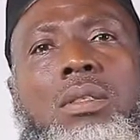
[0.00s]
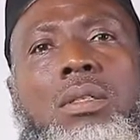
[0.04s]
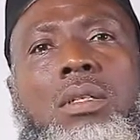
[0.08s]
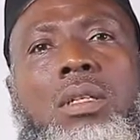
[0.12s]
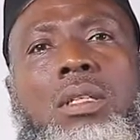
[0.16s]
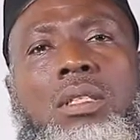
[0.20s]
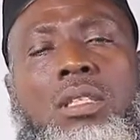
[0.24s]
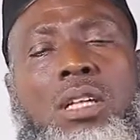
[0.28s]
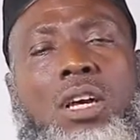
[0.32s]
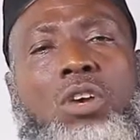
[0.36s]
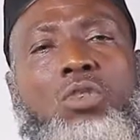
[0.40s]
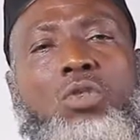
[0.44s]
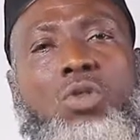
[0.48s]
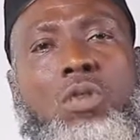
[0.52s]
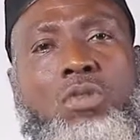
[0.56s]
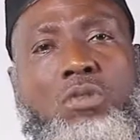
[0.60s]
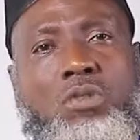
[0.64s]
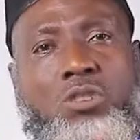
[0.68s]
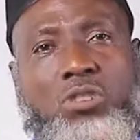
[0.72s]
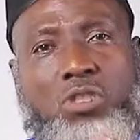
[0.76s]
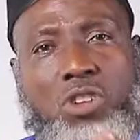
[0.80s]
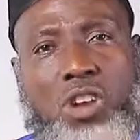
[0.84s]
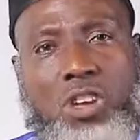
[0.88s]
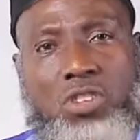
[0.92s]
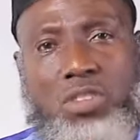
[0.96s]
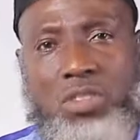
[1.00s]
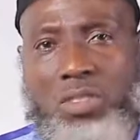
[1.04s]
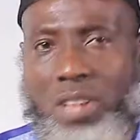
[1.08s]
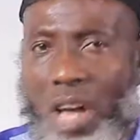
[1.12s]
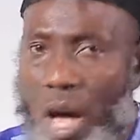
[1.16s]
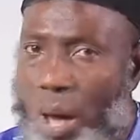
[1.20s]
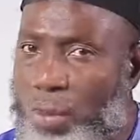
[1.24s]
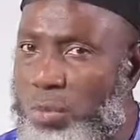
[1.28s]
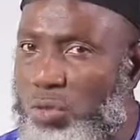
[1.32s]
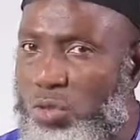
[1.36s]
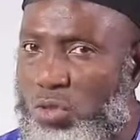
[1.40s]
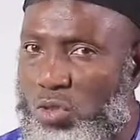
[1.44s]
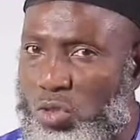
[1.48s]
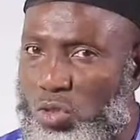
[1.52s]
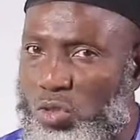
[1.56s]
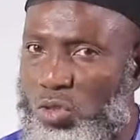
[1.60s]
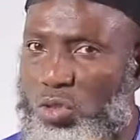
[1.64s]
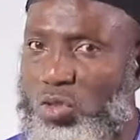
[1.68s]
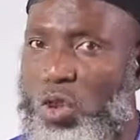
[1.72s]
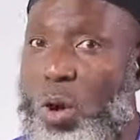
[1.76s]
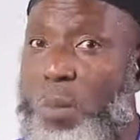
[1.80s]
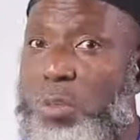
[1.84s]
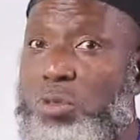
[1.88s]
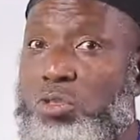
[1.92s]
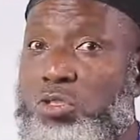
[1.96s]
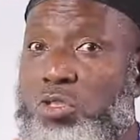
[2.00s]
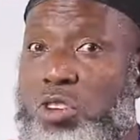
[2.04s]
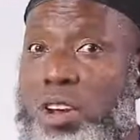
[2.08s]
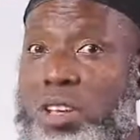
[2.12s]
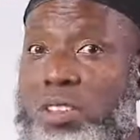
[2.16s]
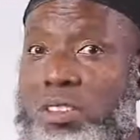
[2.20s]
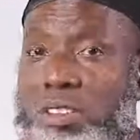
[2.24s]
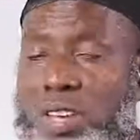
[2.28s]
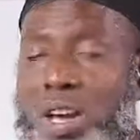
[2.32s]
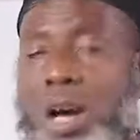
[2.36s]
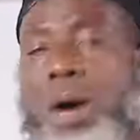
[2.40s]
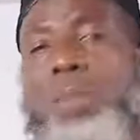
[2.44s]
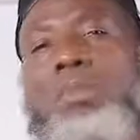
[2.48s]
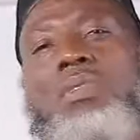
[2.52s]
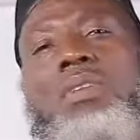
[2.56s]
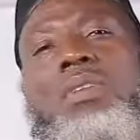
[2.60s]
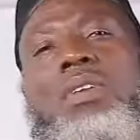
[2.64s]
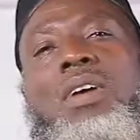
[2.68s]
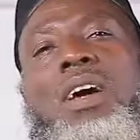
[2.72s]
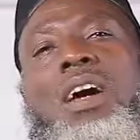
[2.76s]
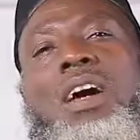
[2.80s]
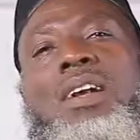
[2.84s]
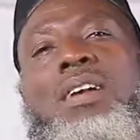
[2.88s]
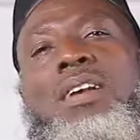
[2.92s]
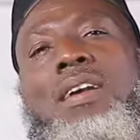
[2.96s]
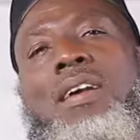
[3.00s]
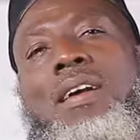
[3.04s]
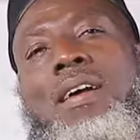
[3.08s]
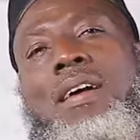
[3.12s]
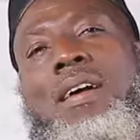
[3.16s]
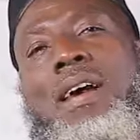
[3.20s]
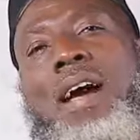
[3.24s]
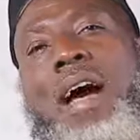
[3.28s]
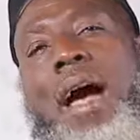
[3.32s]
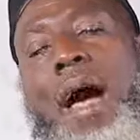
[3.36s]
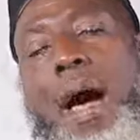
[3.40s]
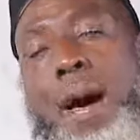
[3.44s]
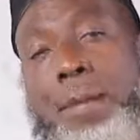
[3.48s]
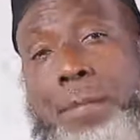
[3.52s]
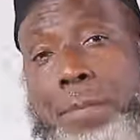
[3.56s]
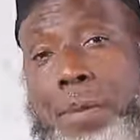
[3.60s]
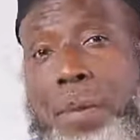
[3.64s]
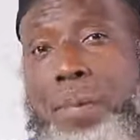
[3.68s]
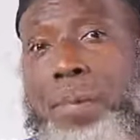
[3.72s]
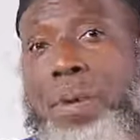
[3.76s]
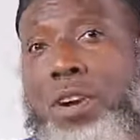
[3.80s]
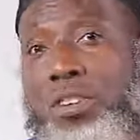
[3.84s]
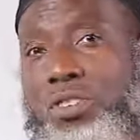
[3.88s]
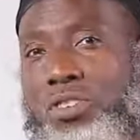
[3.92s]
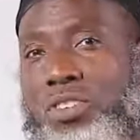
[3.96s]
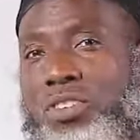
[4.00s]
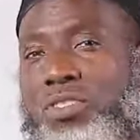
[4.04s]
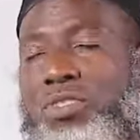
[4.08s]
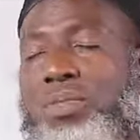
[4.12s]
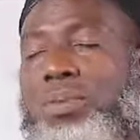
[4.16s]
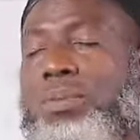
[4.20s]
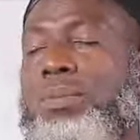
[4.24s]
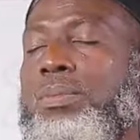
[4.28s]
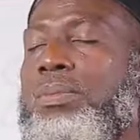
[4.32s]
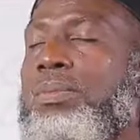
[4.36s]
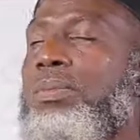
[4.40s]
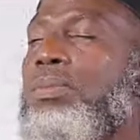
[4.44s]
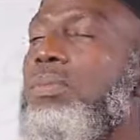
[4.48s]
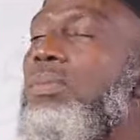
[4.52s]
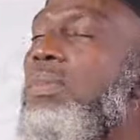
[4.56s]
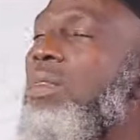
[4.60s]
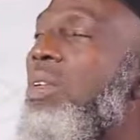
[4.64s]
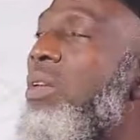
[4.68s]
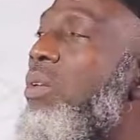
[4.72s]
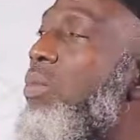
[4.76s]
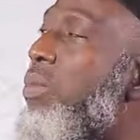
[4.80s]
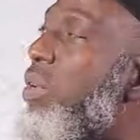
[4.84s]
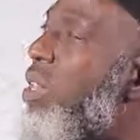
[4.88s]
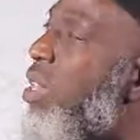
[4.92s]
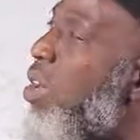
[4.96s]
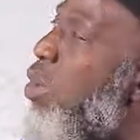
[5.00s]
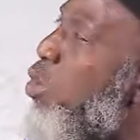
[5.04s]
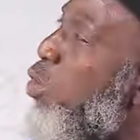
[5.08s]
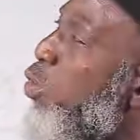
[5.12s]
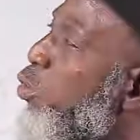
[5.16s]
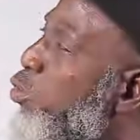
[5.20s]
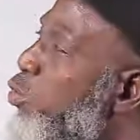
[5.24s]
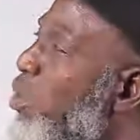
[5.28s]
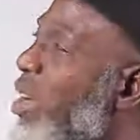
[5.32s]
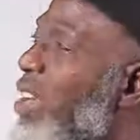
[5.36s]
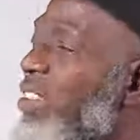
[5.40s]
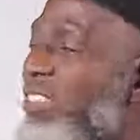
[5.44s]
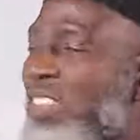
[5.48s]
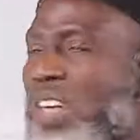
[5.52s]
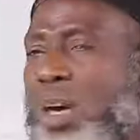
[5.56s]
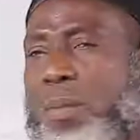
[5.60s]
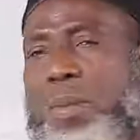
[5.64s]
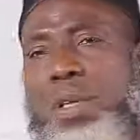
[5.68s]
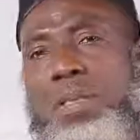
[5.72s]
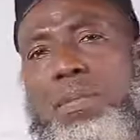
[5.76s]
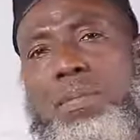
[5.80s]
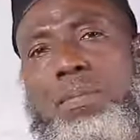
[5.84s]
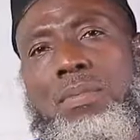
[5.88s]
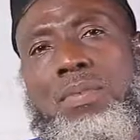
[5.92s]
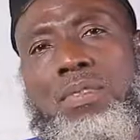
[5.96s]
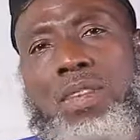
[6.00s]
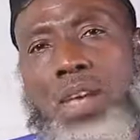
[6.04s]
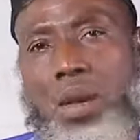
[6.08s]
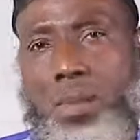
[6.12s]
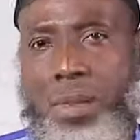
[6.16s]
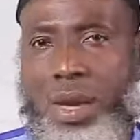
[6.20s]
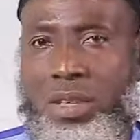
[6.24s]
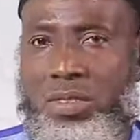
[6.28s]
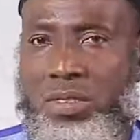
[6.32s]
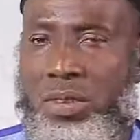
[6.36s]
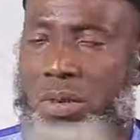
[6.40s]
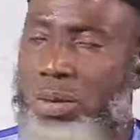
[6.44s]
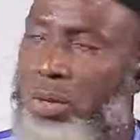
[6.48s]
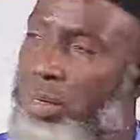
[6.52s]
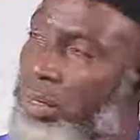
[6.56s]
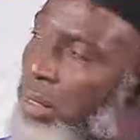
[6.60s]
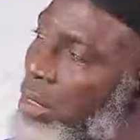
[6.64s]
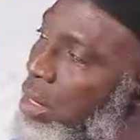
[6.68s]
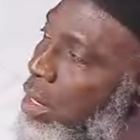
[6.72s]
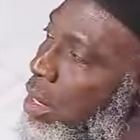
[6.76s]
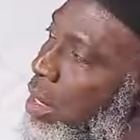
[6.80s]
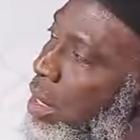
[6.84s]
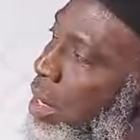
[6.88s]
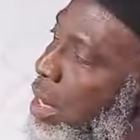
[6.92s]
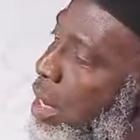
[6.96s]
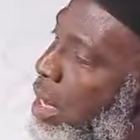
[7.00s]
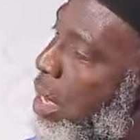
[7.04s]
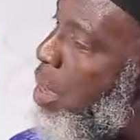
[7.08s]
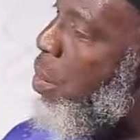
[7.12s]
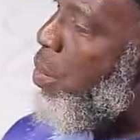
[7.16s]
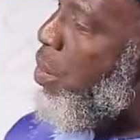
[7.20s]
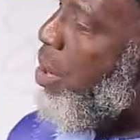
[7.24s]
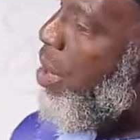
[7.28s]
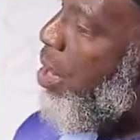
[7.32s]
in terms of trade terms, some trade terms, and abbreviations. We now go to assignment segment, and we